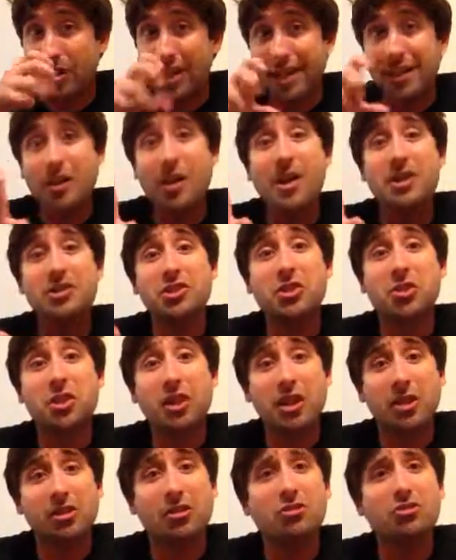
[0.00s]
like as you
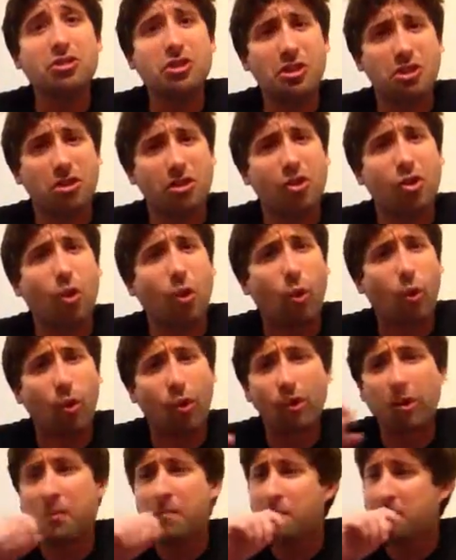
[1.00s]
get close to the
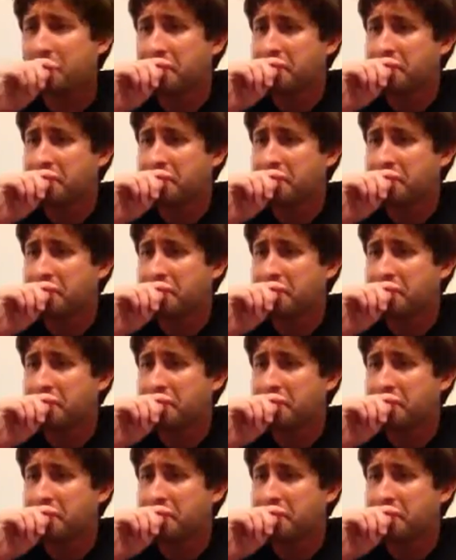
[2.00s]
core.